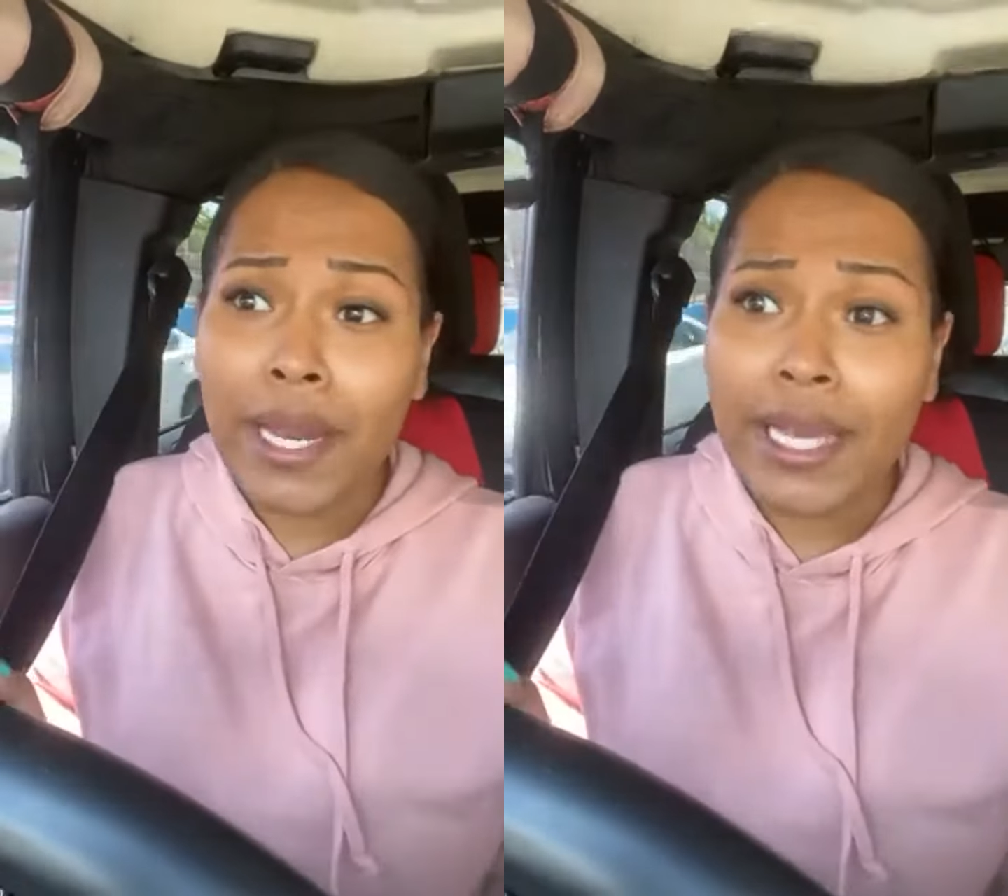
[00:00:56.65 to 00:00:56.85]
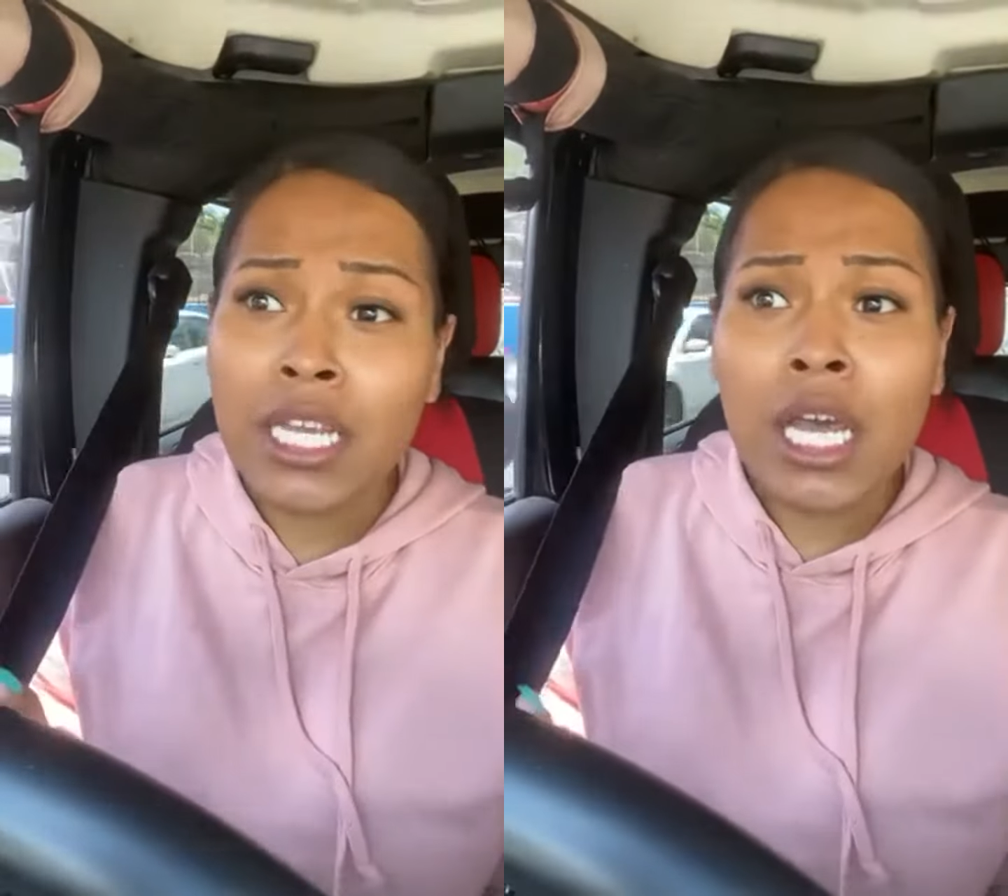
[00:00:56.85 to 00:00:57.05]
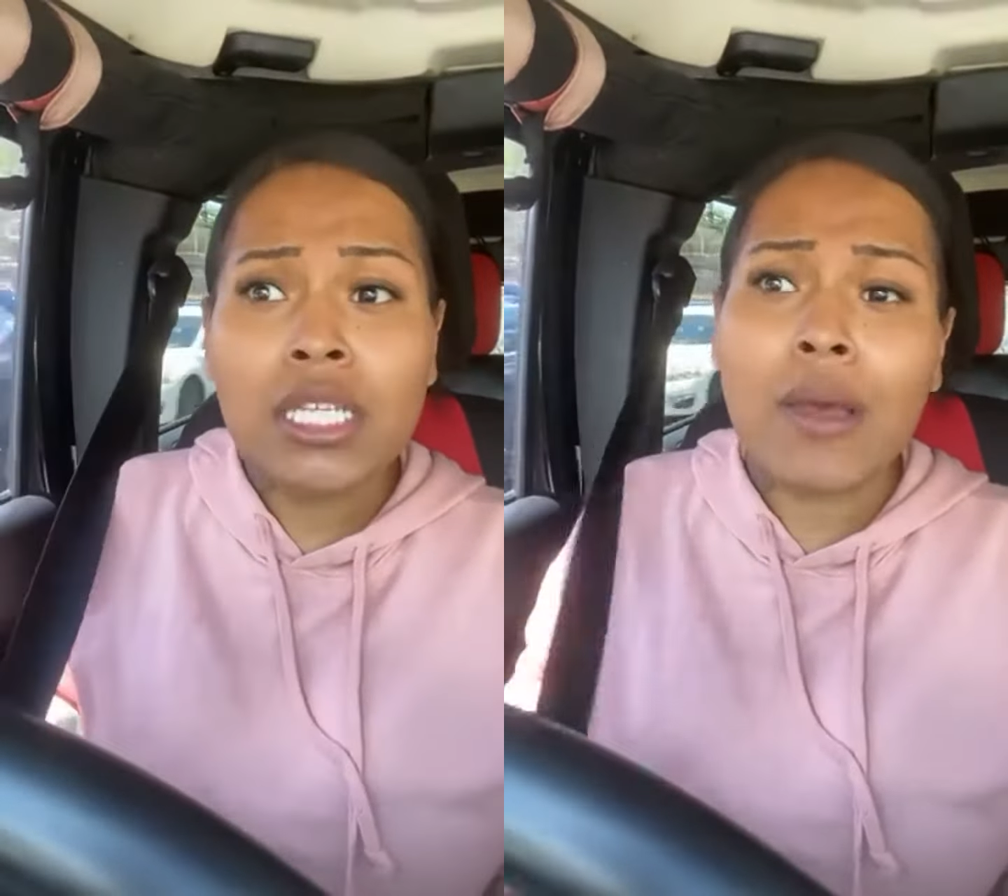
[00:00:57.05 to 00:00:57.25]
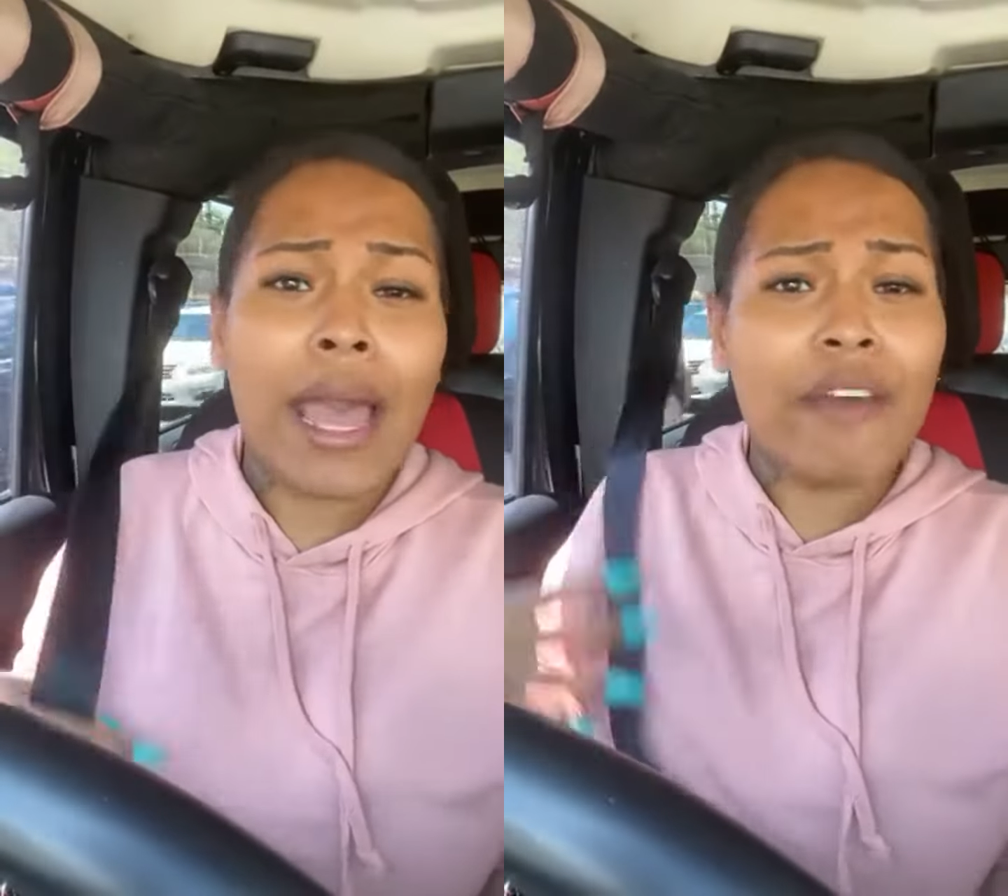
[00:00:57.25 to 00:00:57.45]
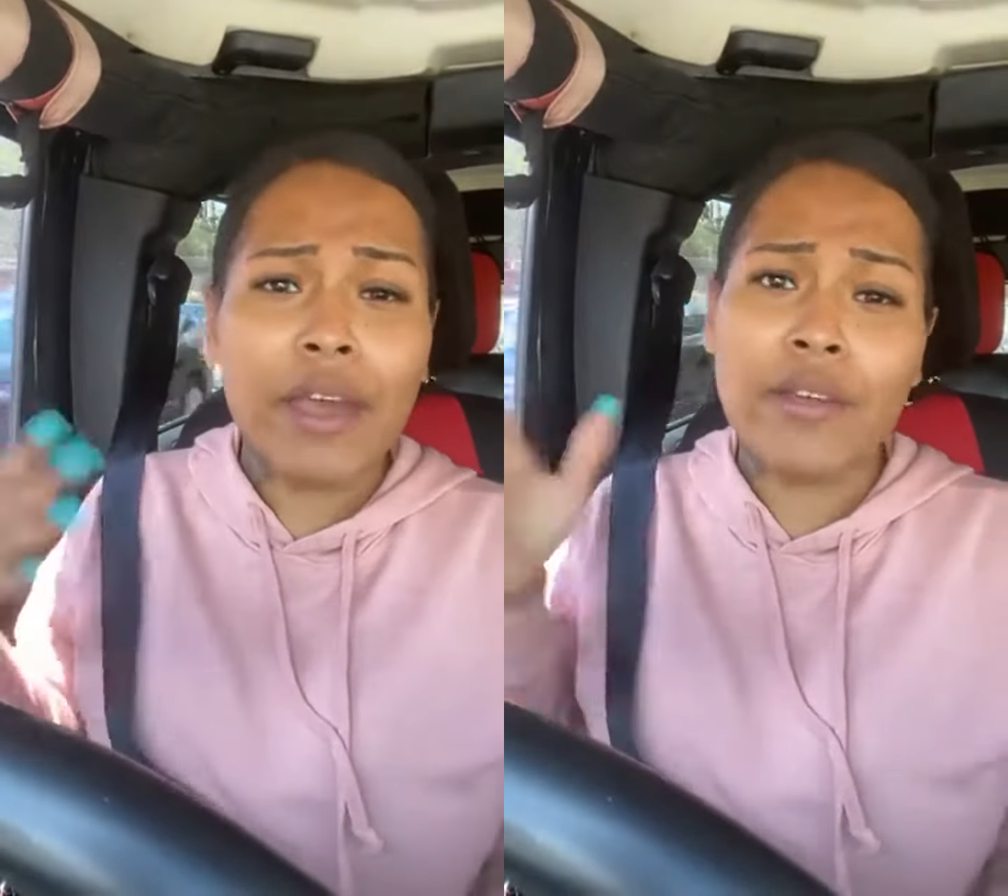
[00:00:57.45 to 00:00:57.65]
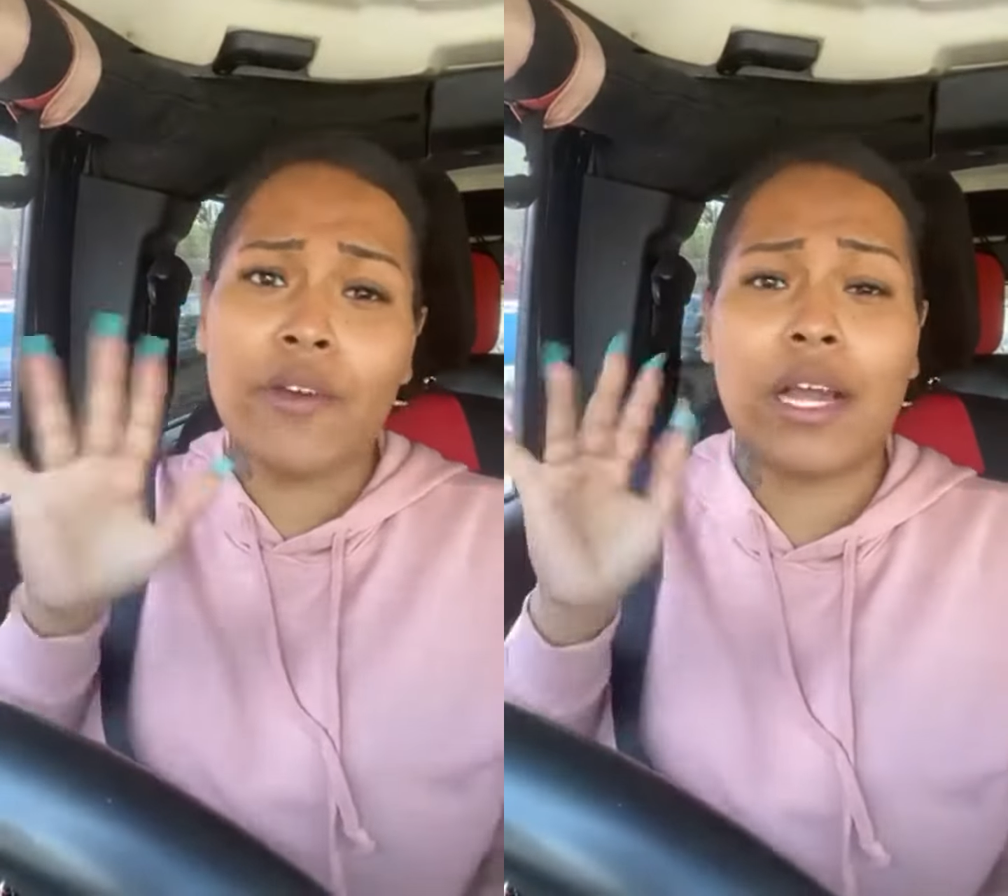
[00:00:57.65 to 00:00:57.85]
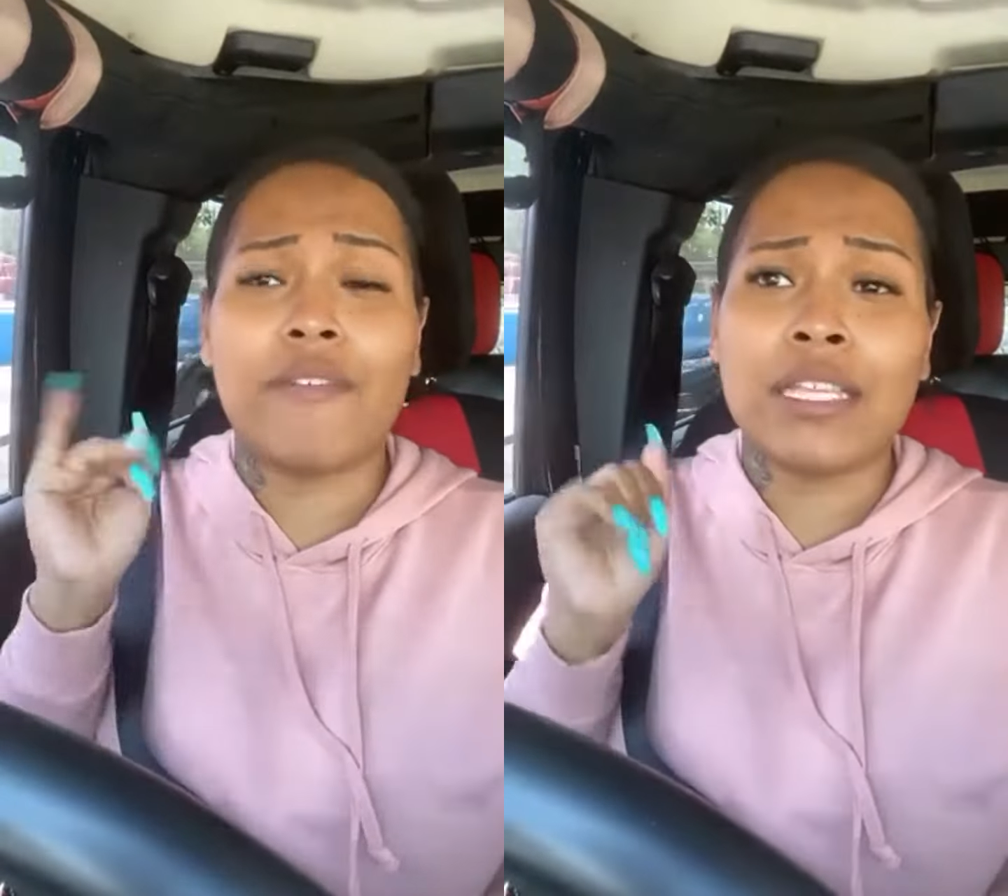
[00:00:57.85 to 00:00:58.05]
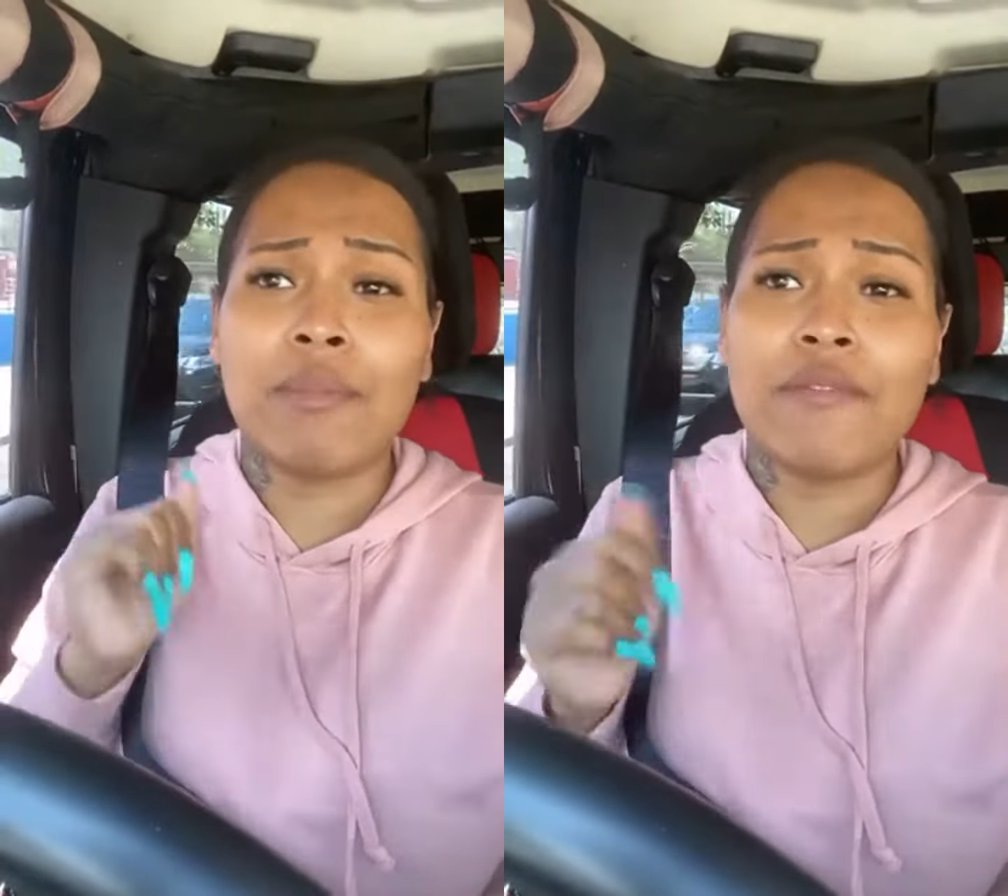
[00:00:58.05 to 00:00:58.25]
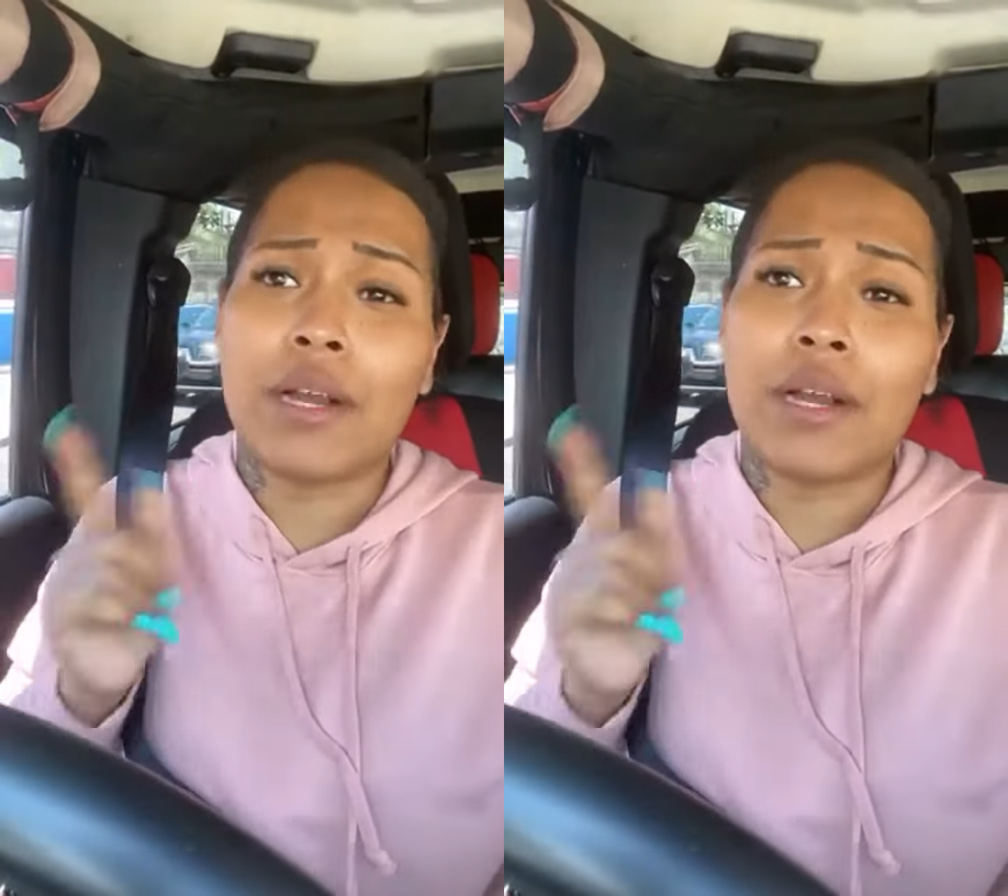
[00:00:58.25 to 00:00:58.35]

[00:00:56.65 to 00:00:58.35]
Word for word: So I have every fucking right to be fucking